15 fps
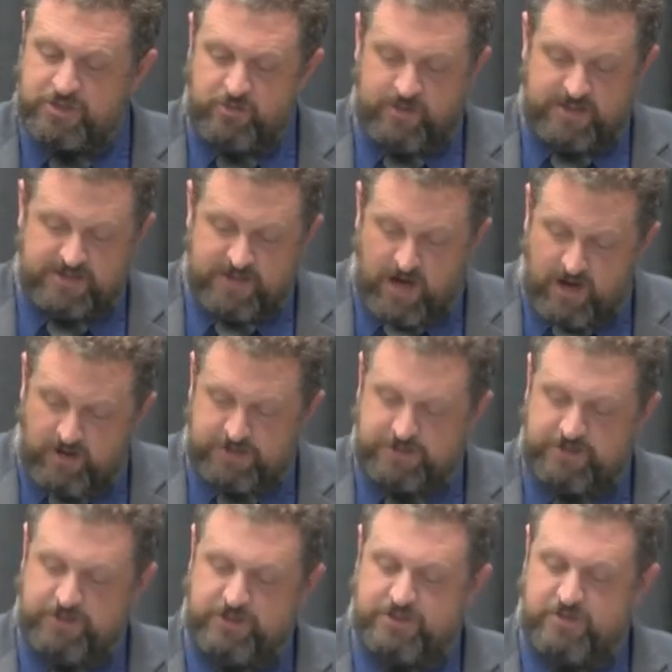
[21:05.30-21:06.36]
nor
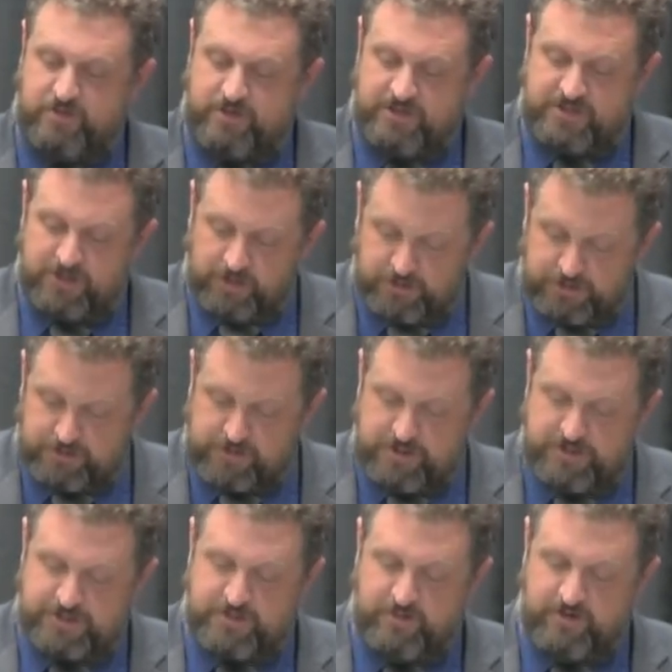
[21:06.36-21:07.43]
idolaters, nor
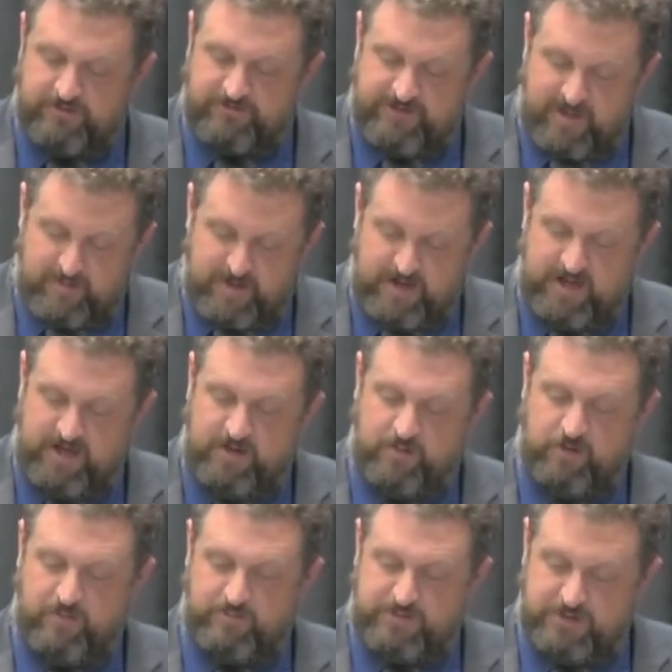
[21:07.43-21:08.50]
adulterers, nor effeminate,
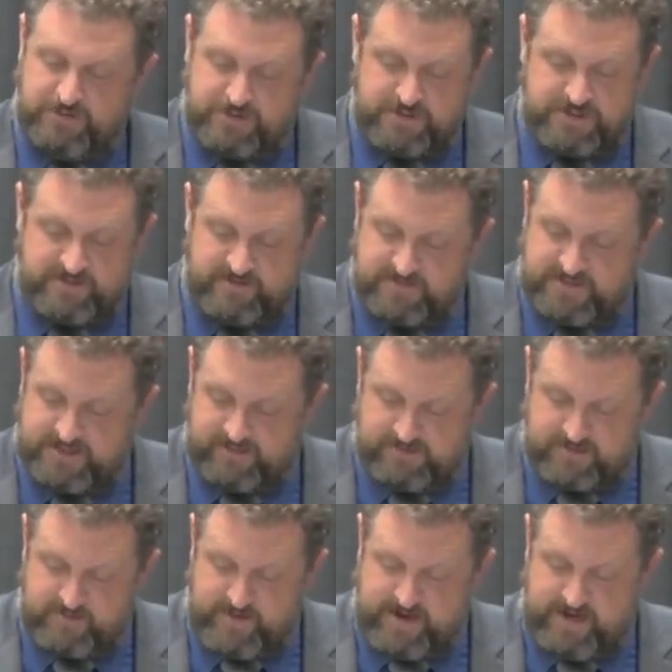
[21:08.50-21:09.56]
nor abusers of
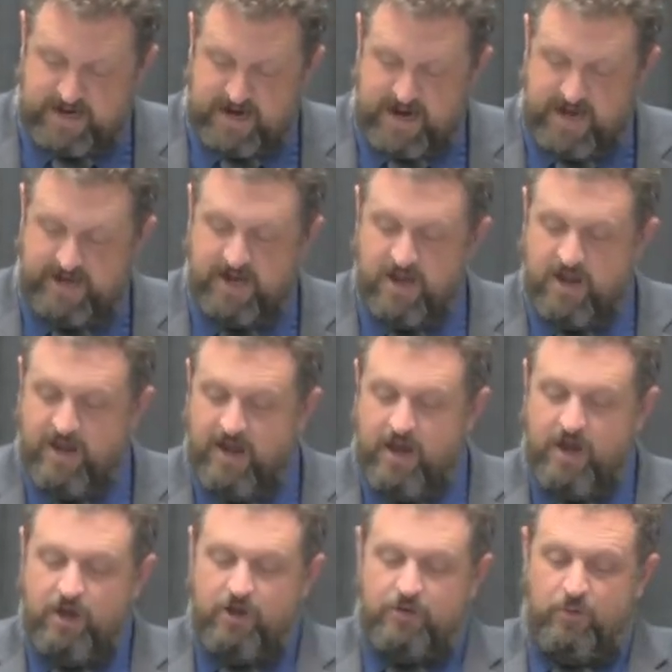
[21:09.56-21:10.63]
themselves with mankind,
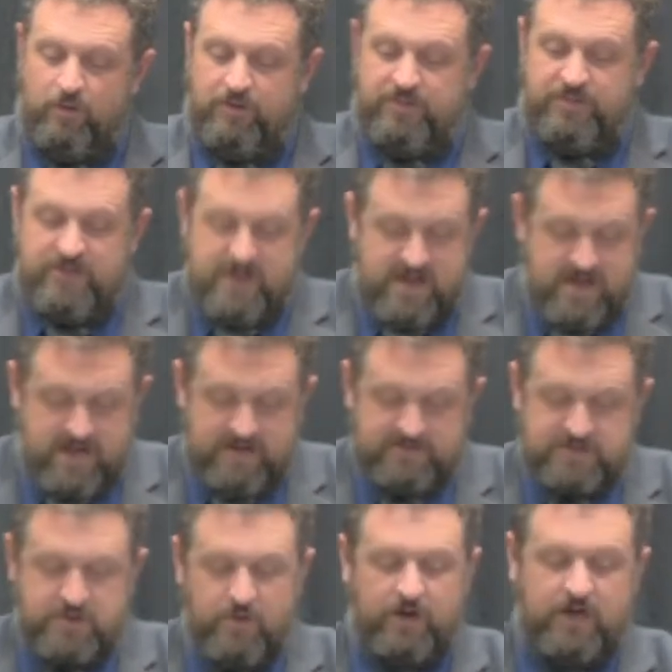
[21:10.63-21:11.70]
nor
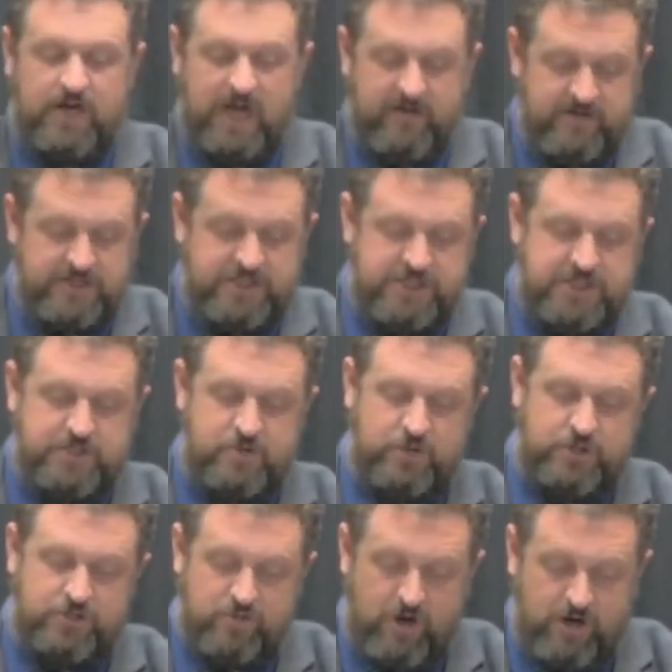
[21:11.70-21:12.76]
thieves, nor covetous,
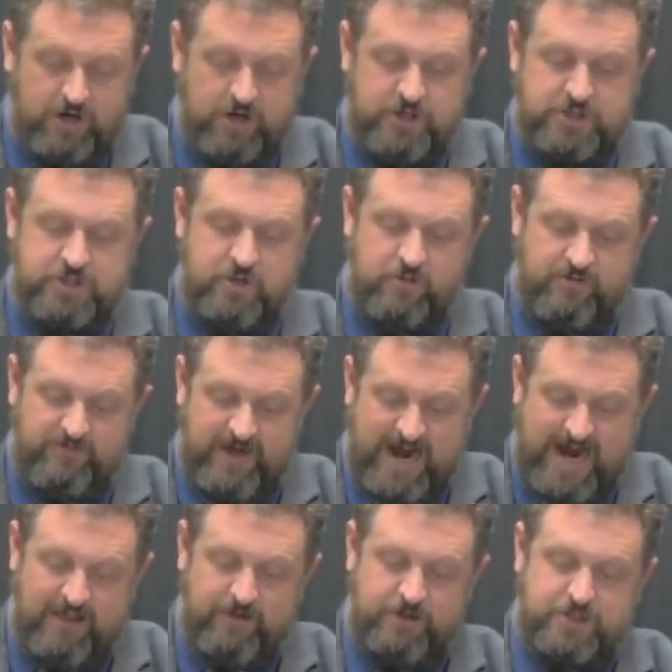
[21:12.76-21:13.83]
nor drunkards, nor
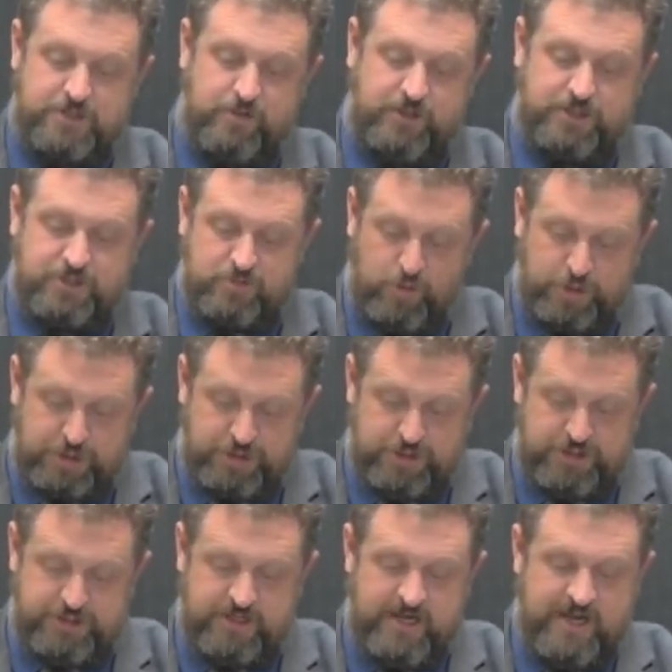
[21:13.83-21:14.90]
revilers, nor
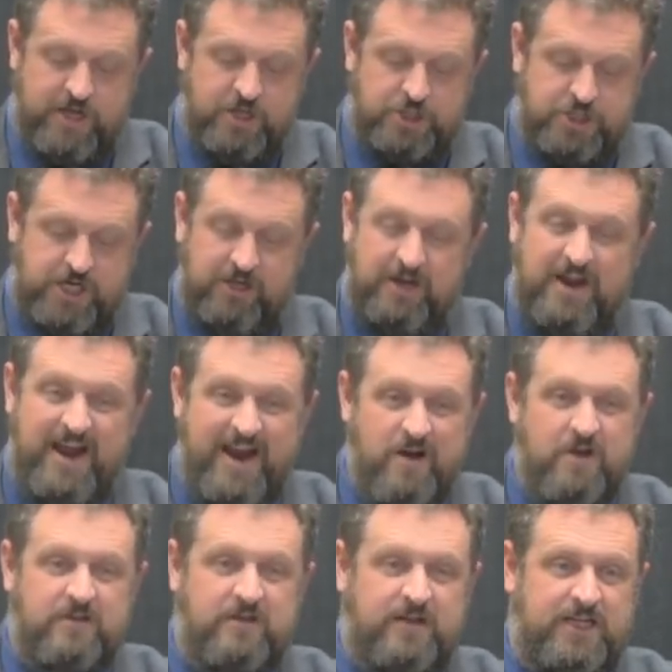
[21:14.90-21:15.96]
extortioners shall
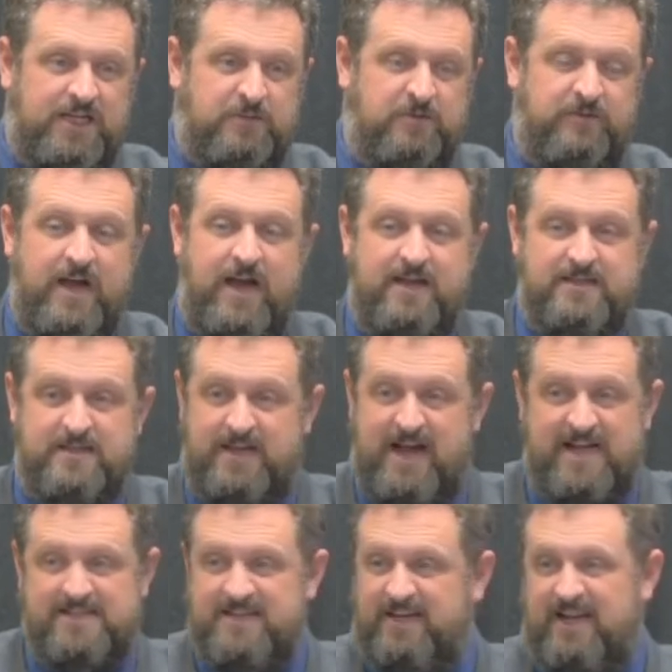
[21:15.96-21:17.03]
inherit the kingdom of God. He said,
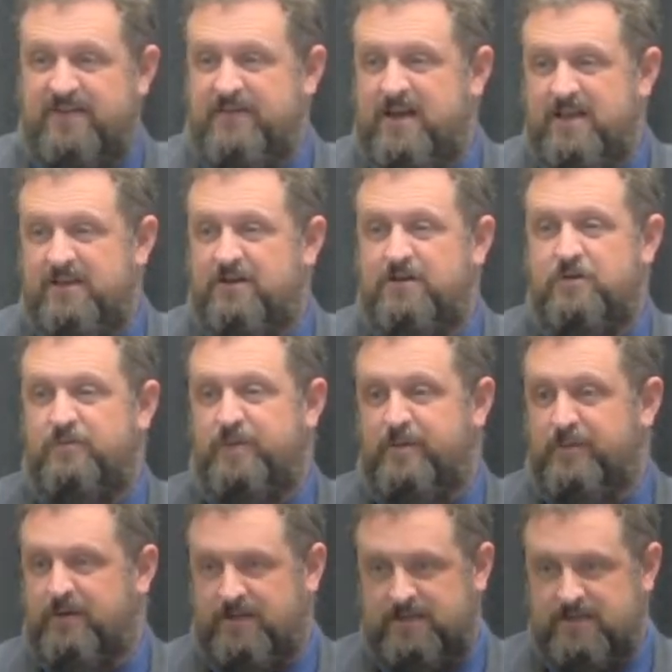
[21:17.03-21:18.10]
God's not going to have anything to do with
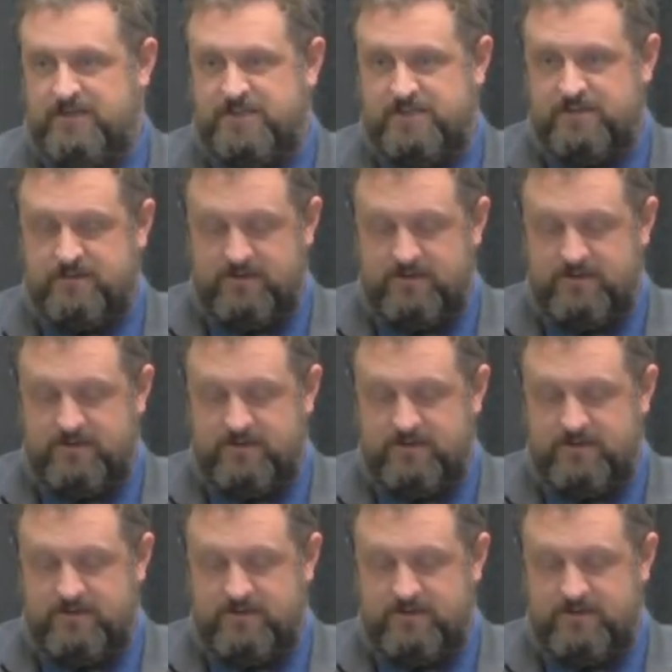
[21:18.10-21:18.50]
people like this.